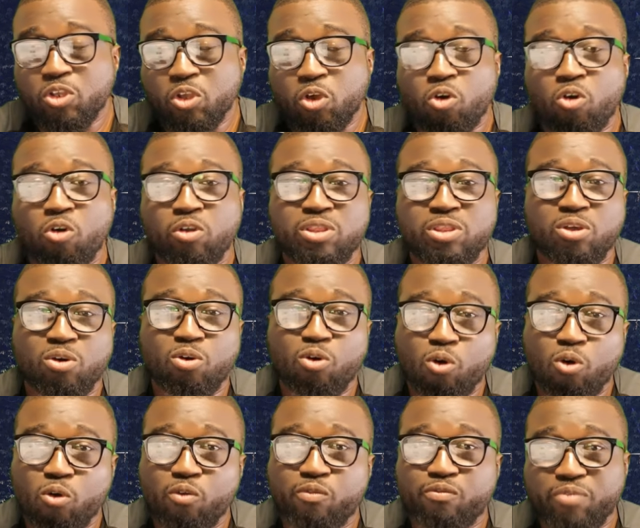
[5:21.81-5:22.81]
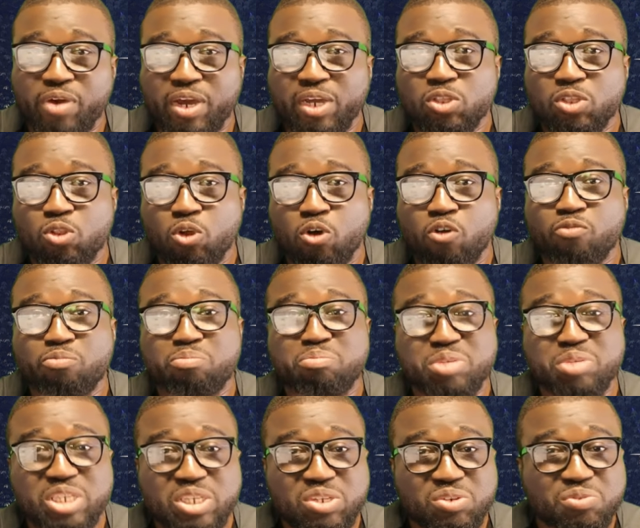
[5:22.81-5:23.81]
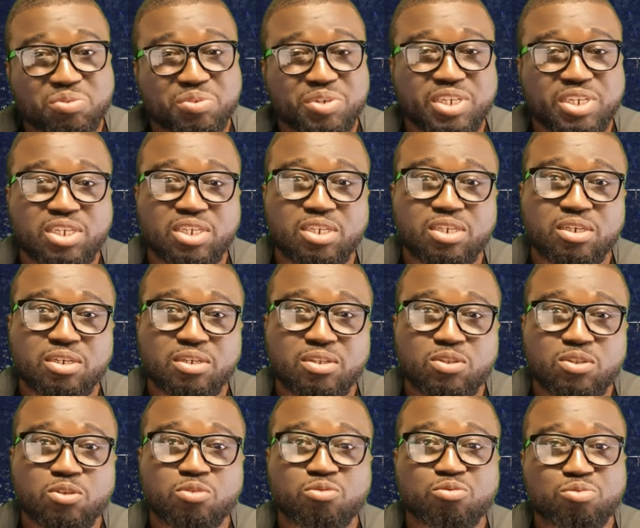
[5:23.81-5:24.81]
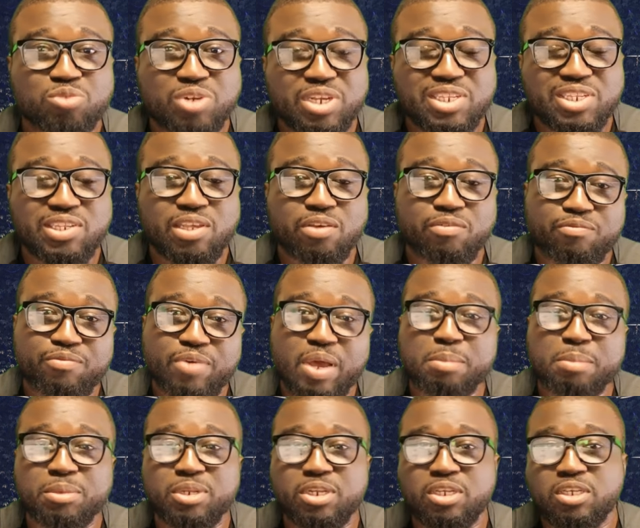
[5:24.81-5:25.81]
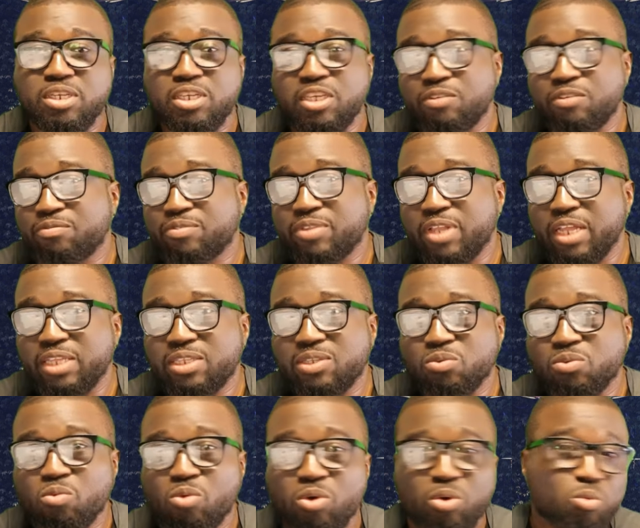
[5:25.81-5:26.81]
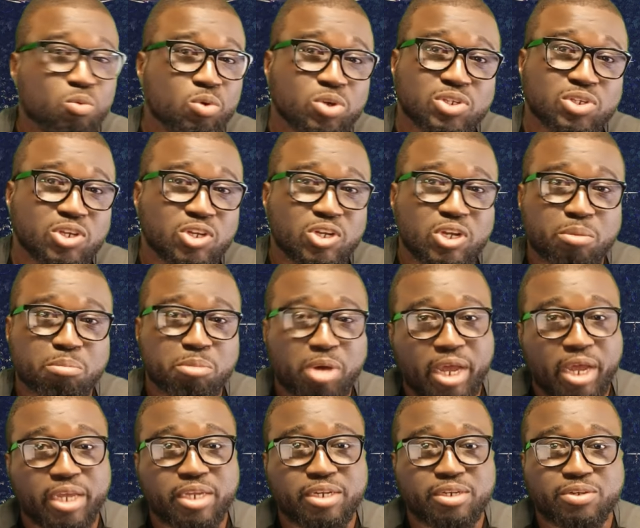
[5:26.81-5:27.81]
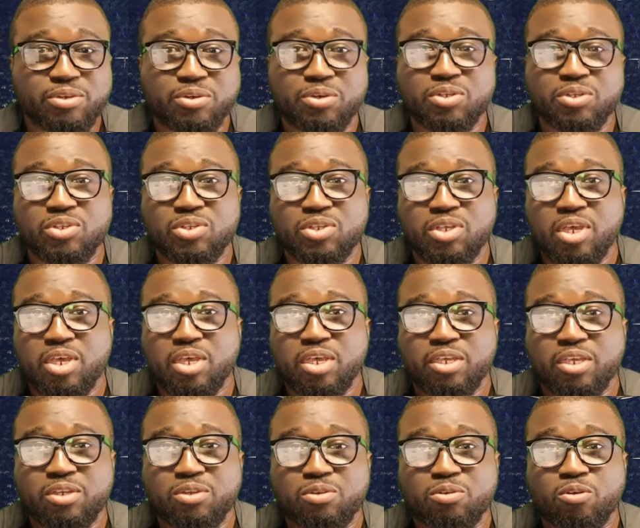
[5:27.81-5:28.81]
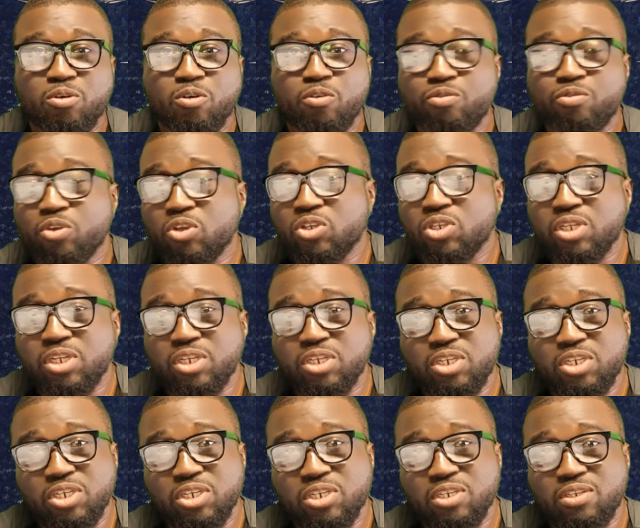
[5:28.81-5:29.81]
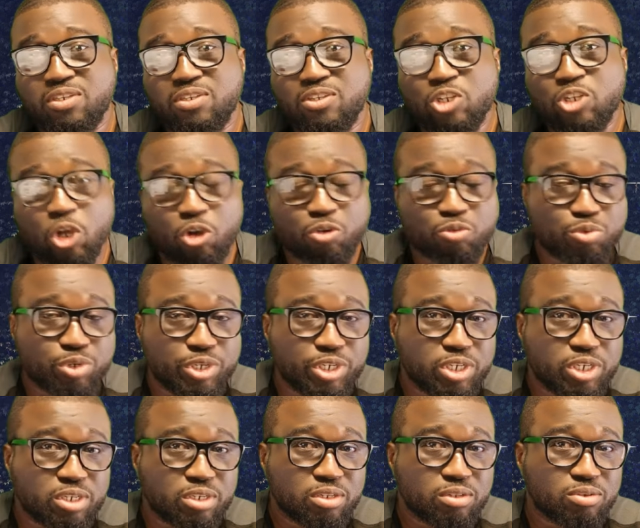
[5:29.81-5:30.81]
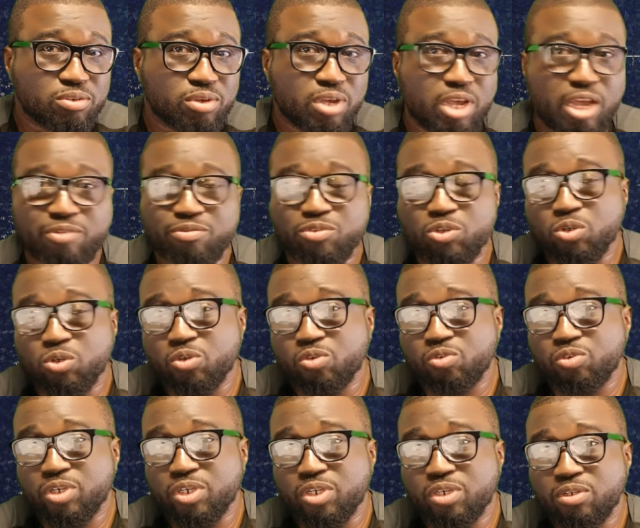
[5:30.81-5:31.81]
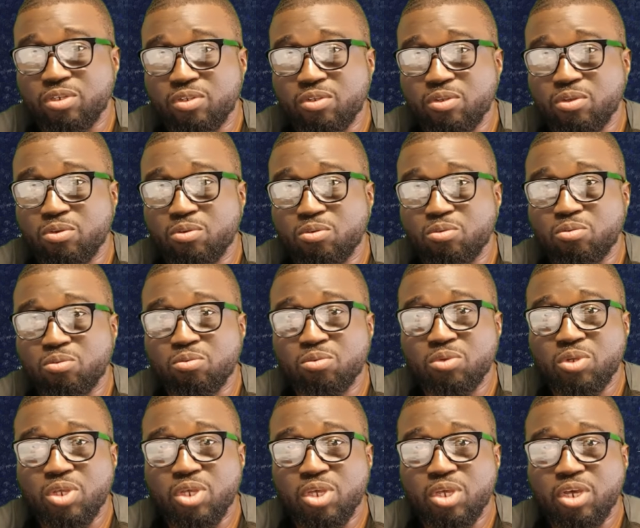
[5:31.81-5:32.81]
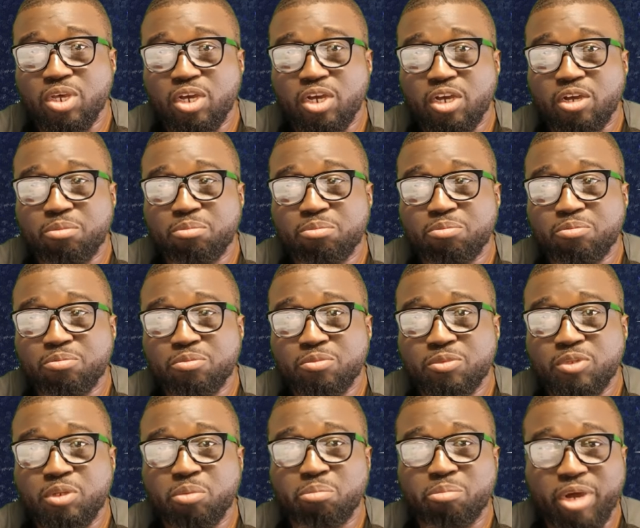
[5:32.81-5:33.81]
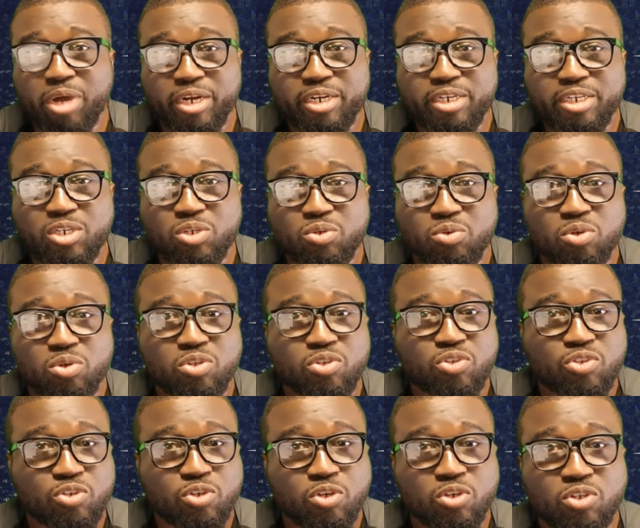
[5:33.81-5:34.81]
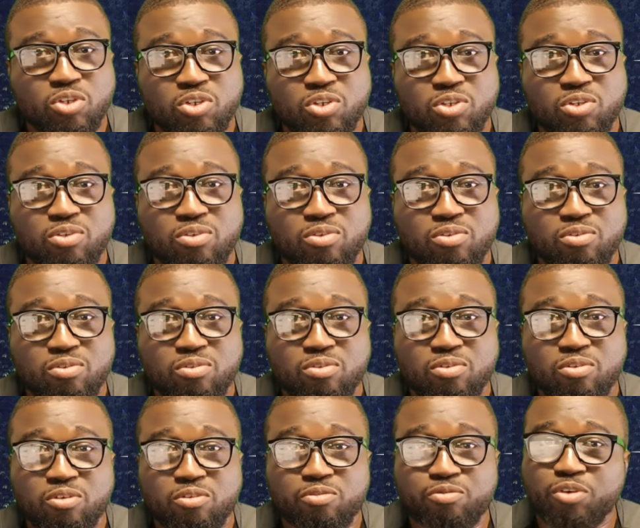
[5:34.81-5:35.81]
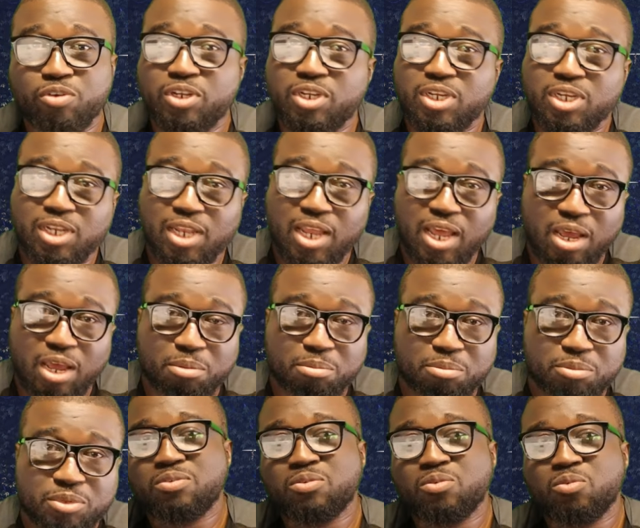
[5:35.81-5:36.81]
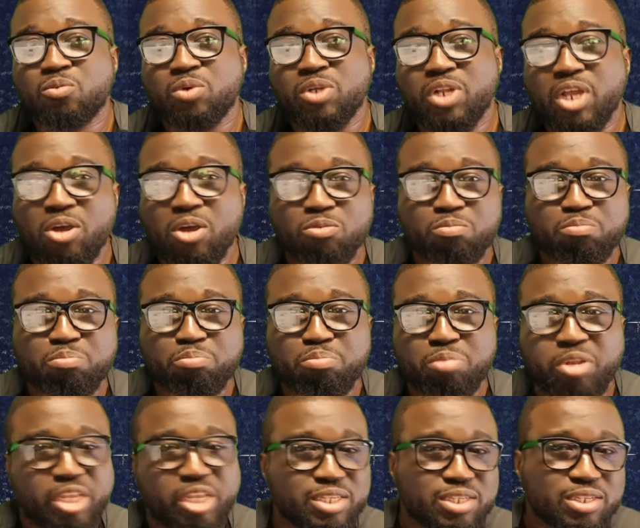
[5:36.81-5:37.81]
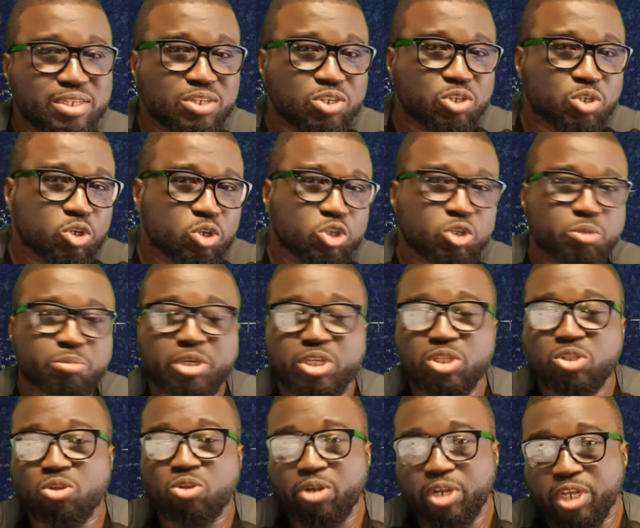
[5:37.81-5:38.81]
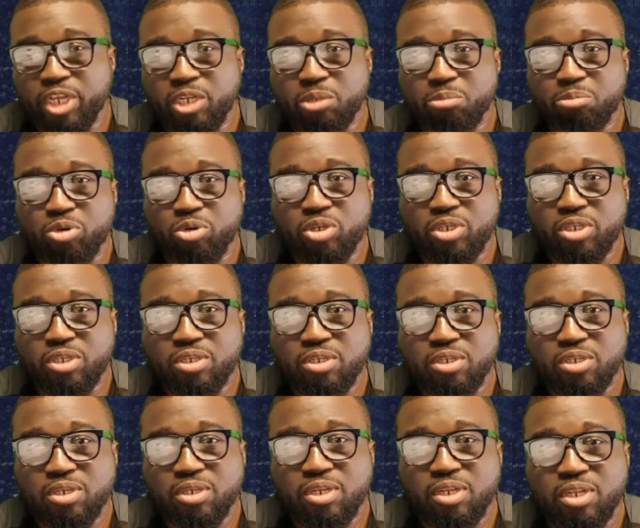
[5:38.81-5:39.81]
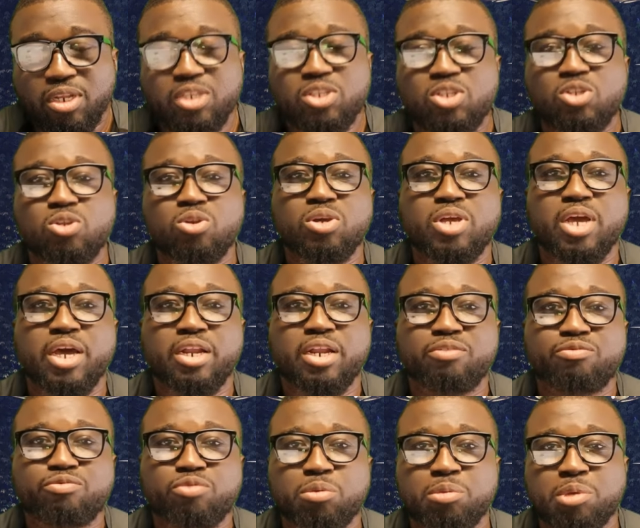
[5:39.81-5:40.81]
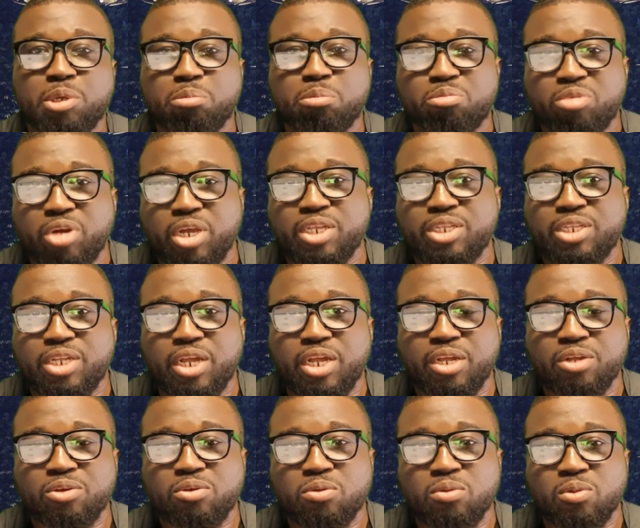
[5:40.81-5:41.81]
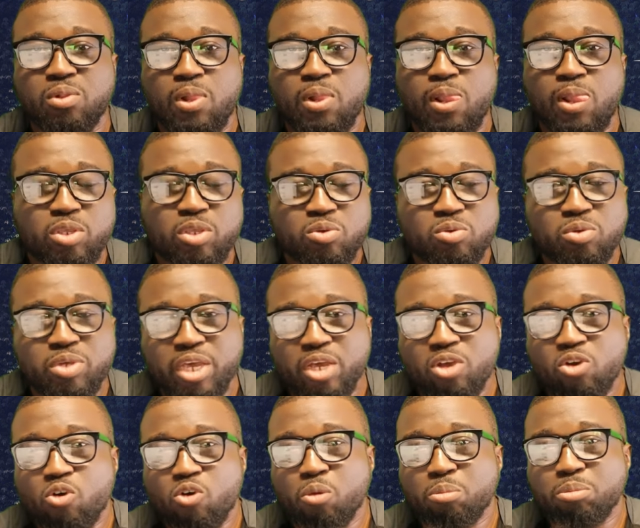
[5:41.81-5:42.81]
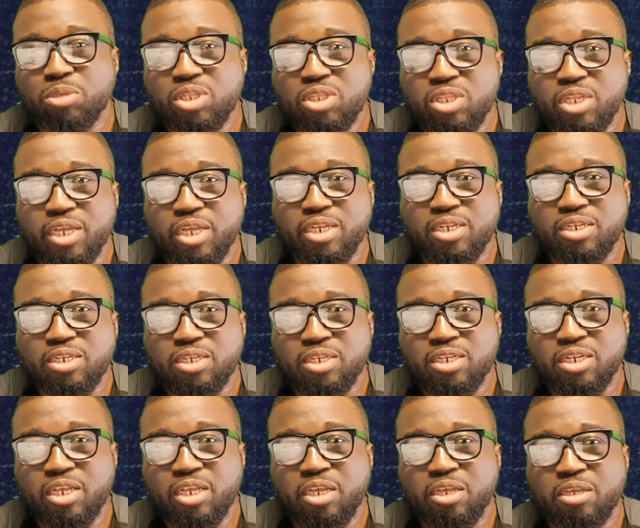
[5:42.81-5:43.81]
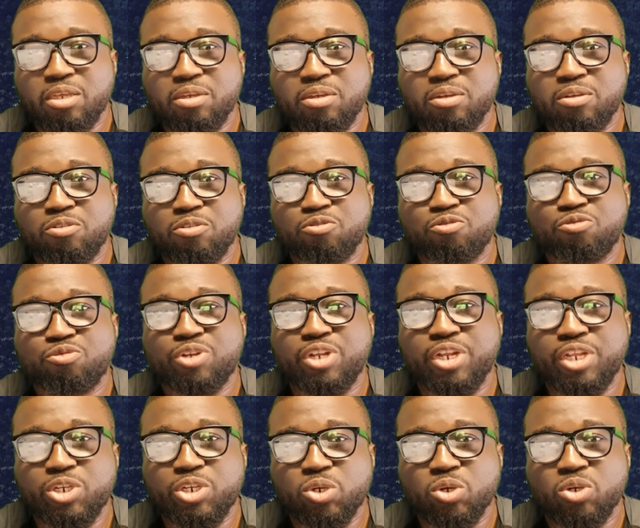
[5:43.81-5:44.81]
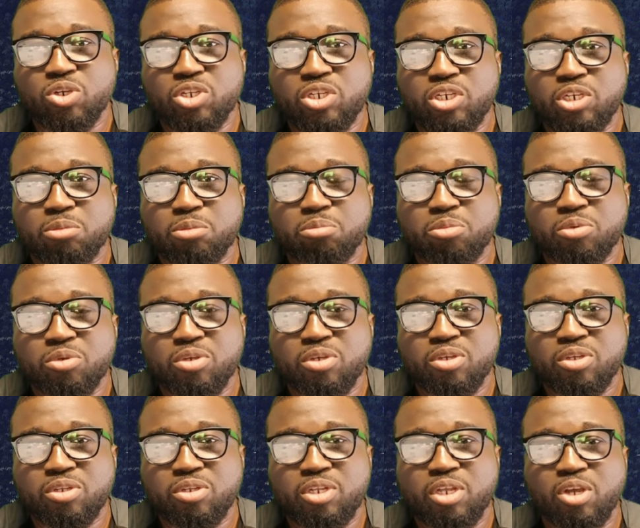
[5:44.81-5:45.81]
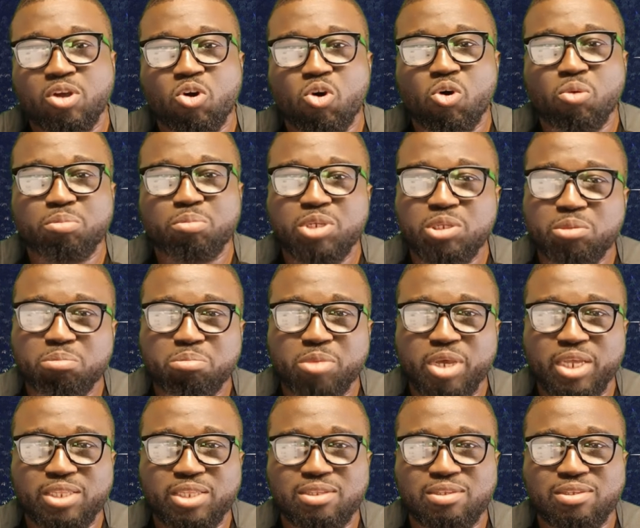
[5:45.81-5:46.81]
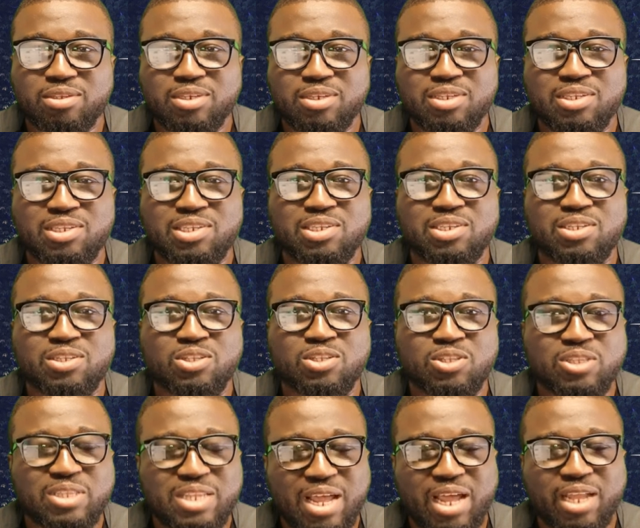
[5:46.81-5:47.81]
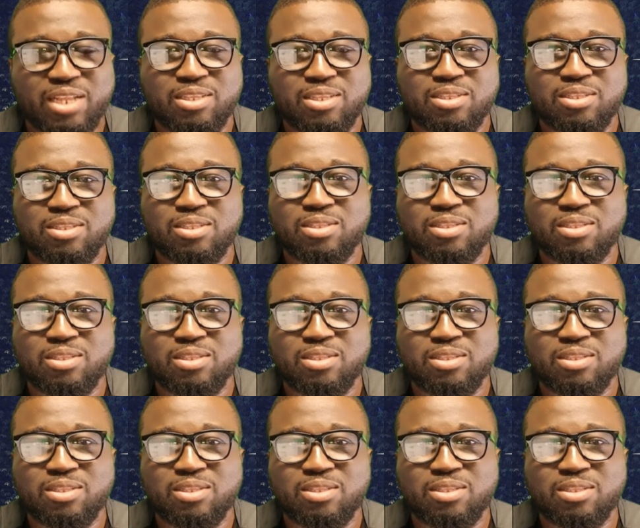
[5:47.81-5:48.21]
or the whole factor of being ready to raise a family if that's what was on her mind because you know obviously she's not ready to have children so um, the marriage was just for the glam without placing judgment on anybody let's look at it from a brighter angle when you get committed in a relationship the commitment is not